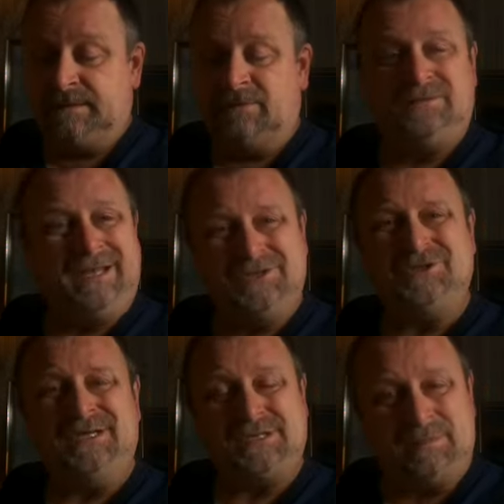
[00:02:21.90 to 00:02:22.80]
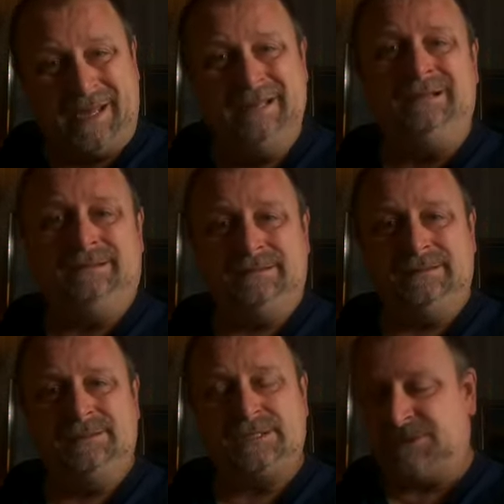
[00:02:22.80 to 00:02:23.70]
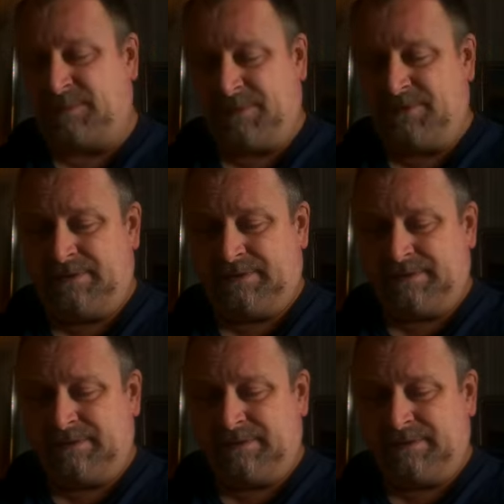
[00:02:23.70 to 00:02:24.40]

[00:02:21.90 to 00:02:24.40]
Affliction is a pill, says the Puritan,